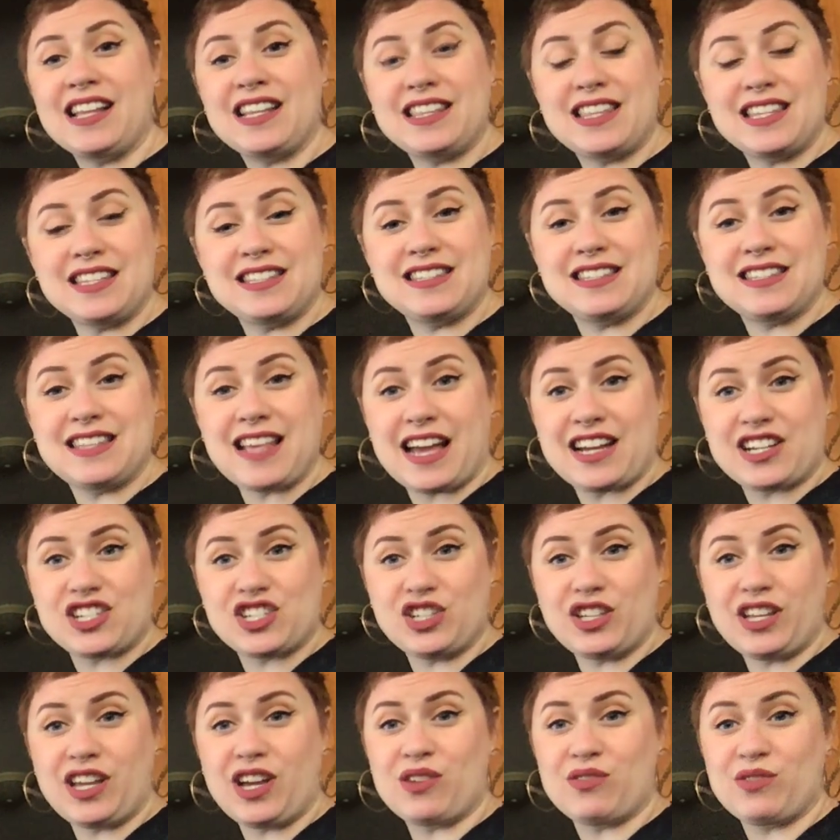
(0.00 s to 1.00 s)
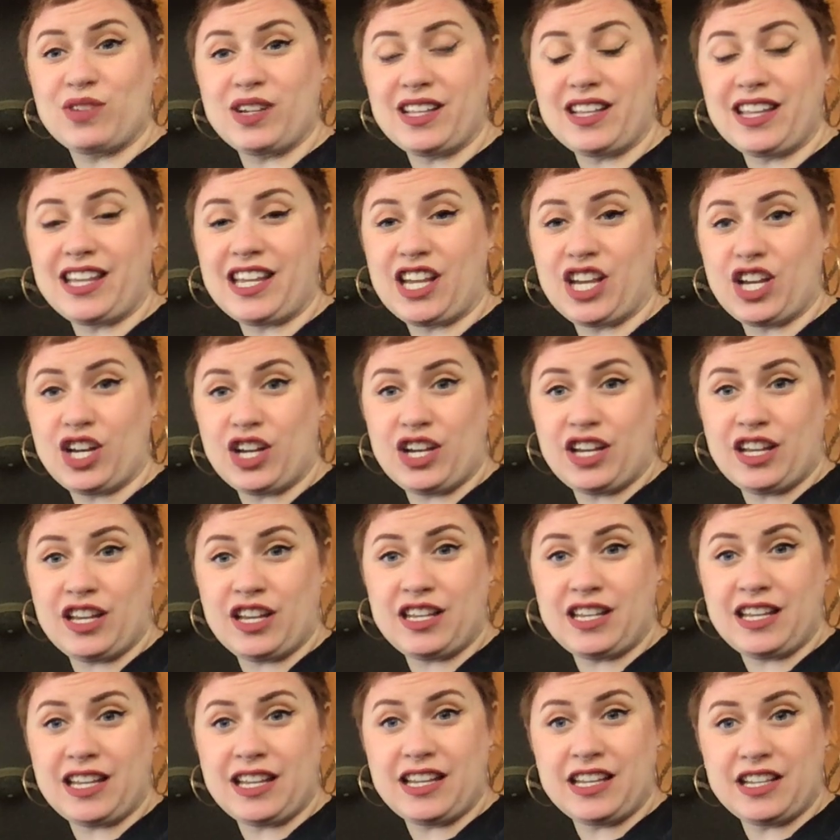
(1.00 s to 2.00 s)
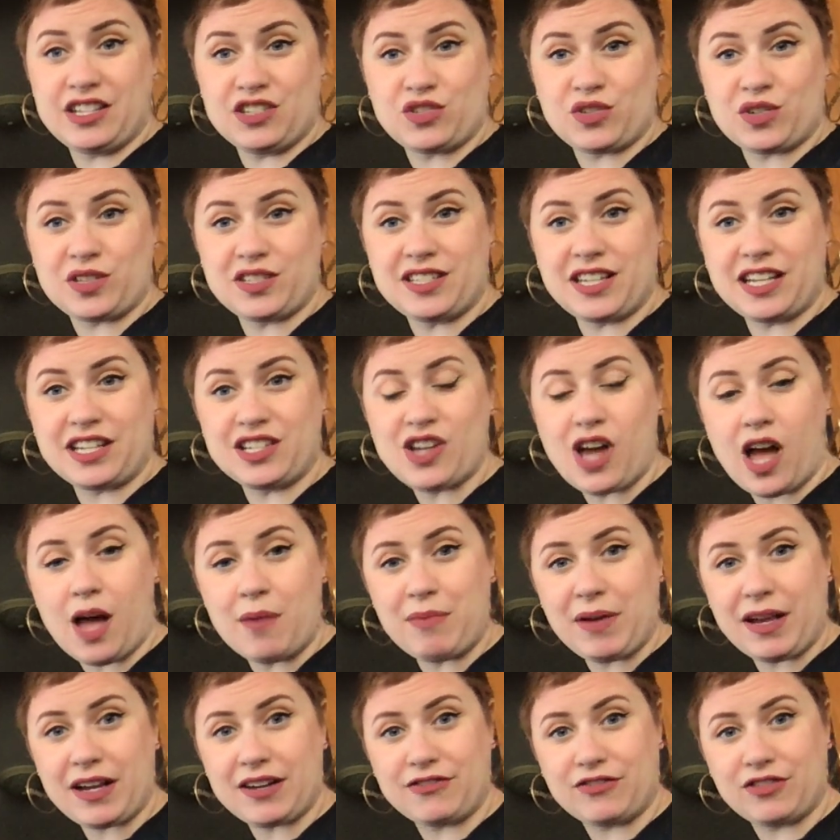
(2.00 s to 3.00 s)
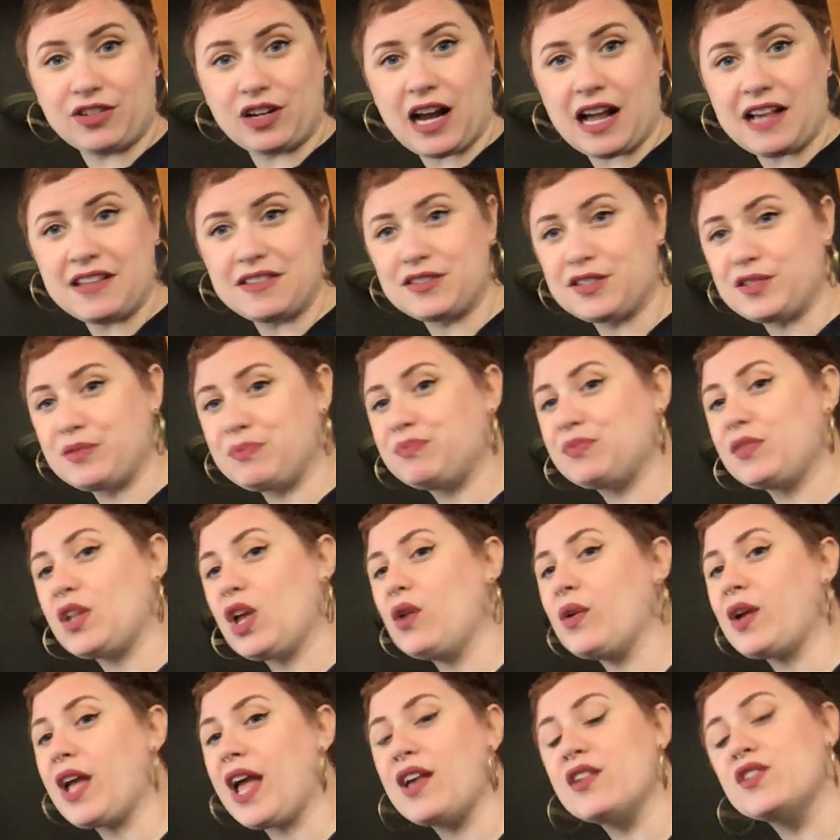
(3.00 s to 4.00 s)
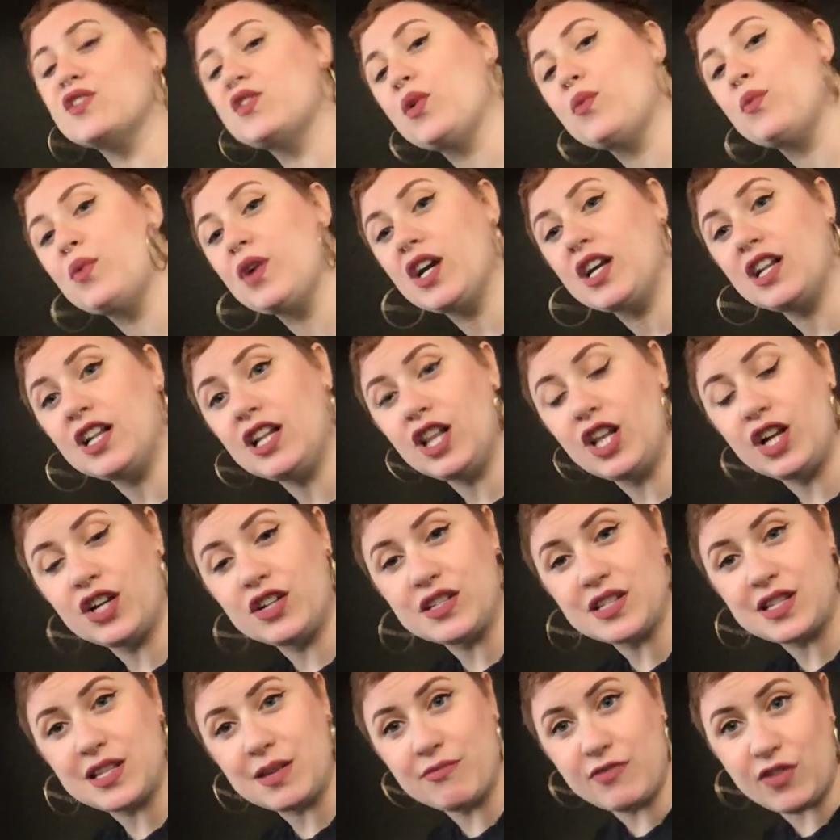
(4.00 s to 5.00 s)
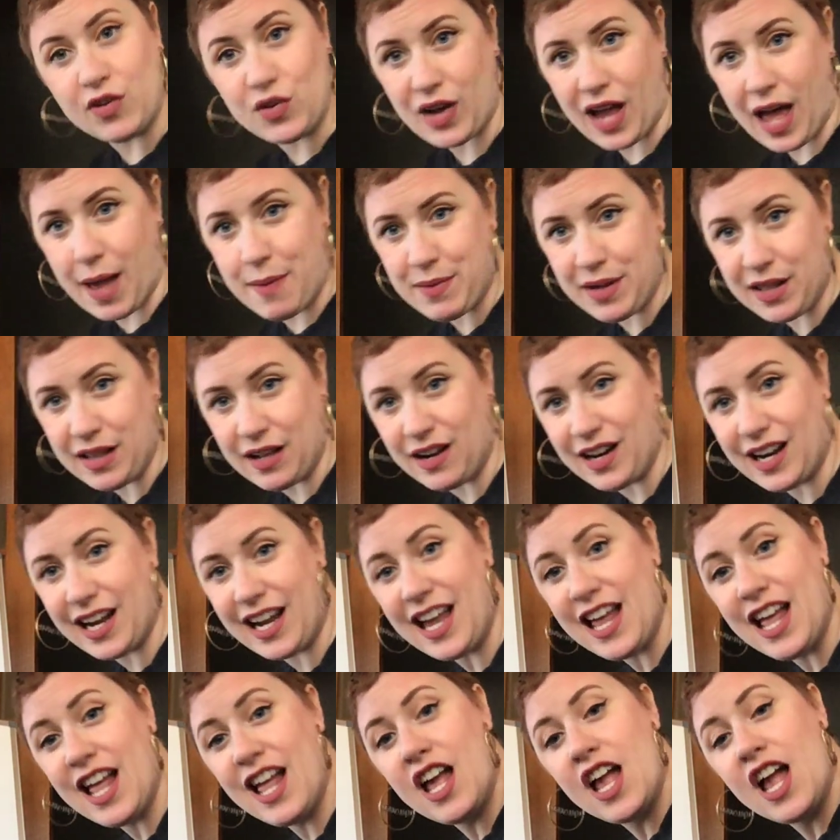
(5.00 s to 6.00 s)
This is actually a really good and interesting topic for us. Okay, so we're going to learn some vocabulary.